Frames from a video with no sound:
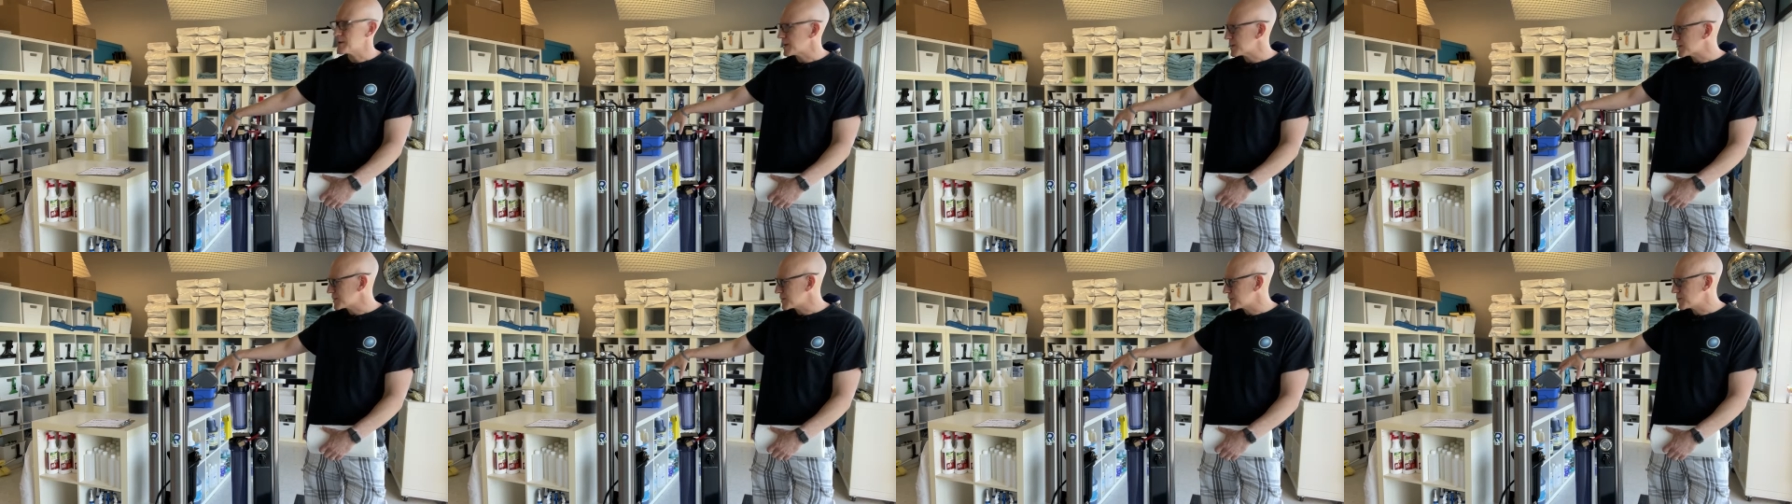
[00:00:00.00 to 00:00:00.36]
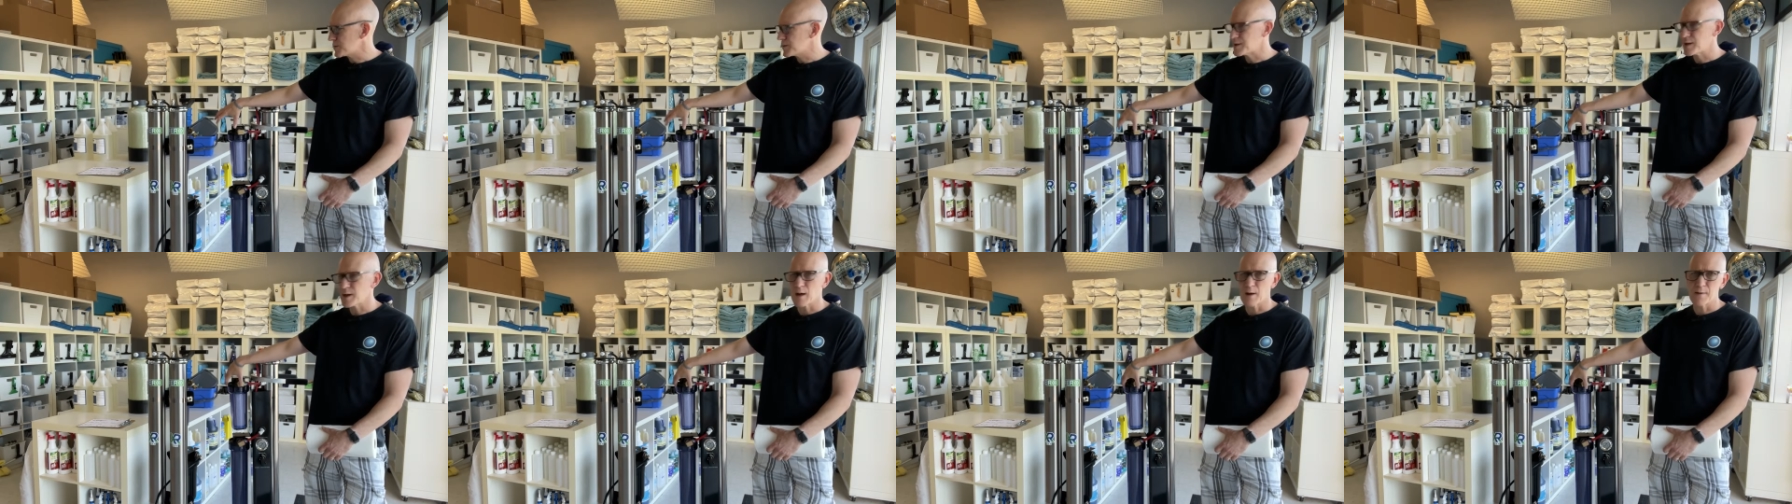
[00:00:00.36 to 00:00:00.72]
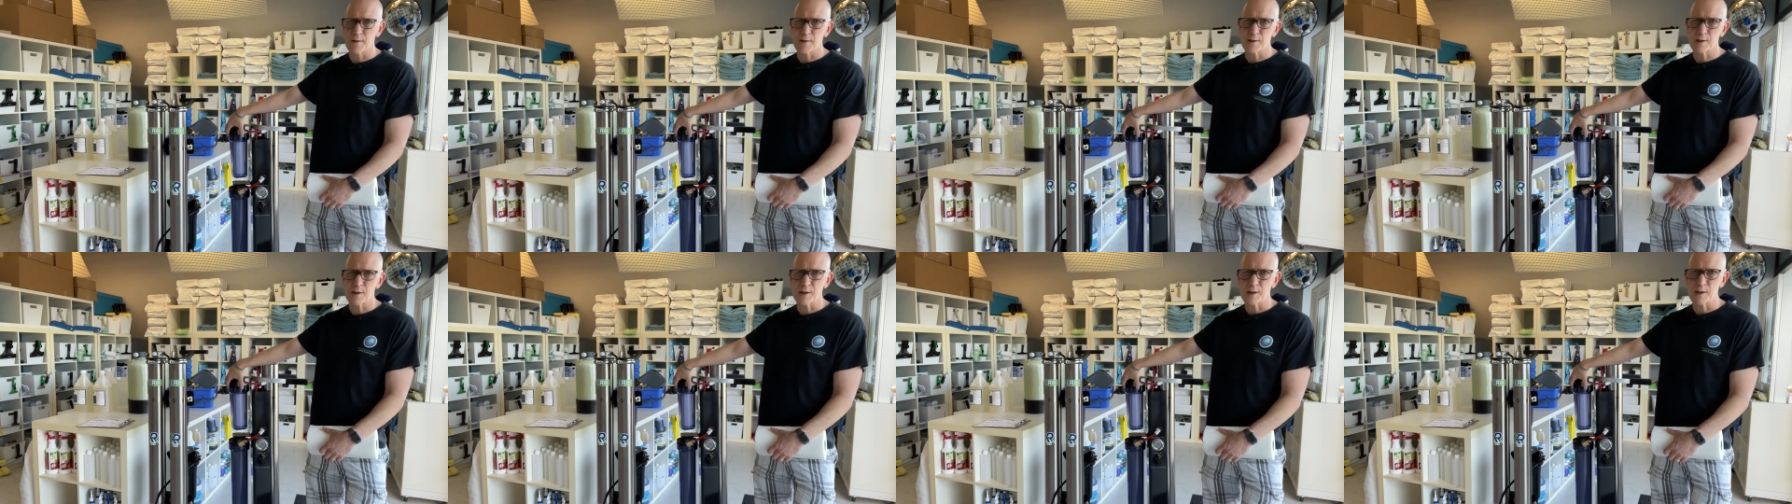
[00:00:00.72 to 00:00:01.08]
such as you see on
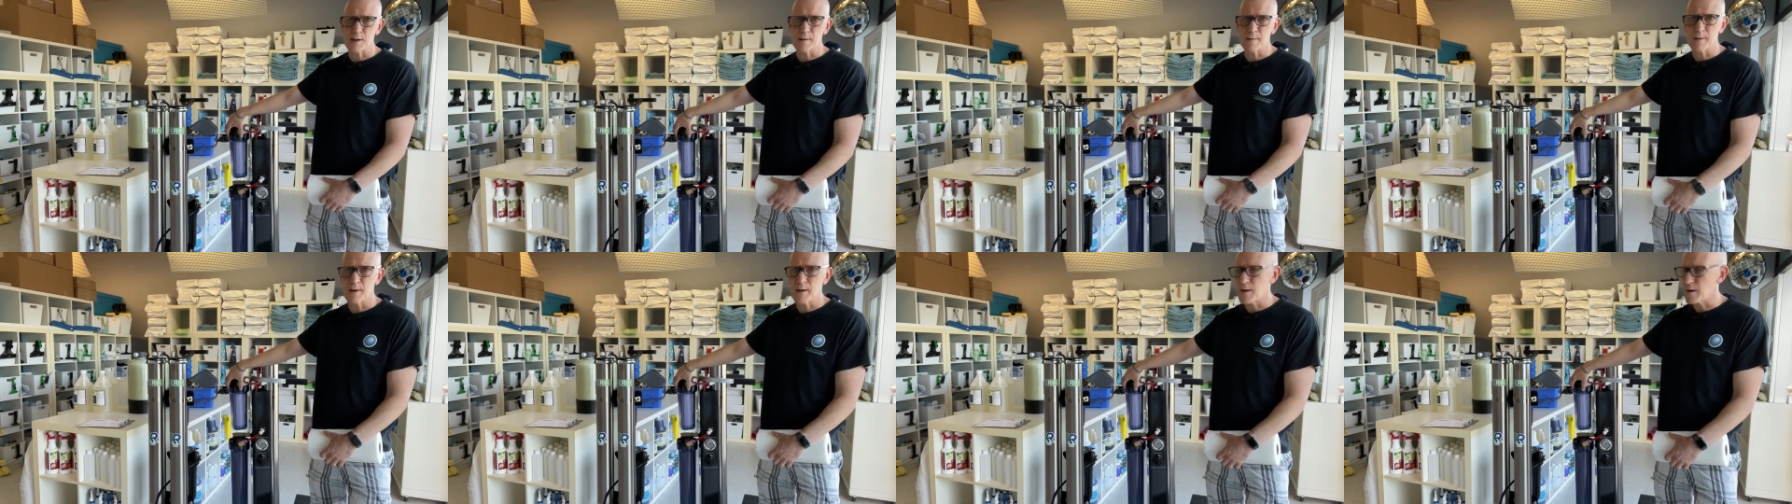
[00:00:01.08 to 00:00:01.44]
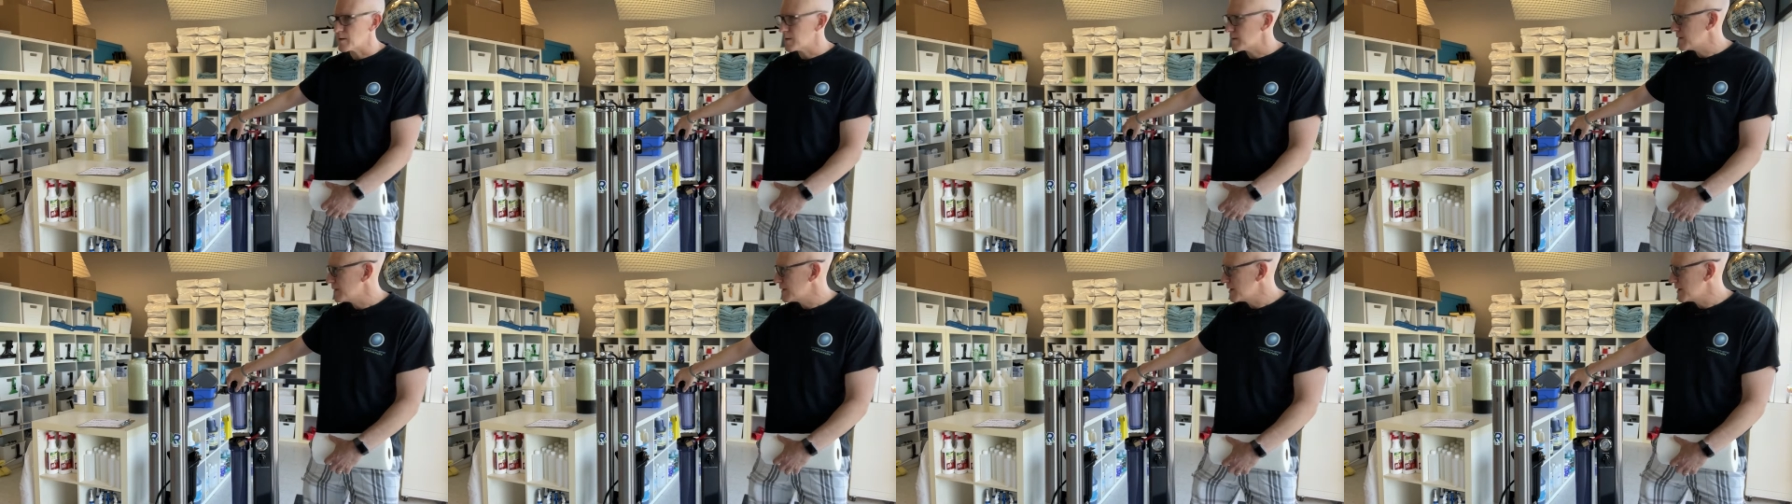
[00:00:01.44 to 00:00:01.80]
this system here,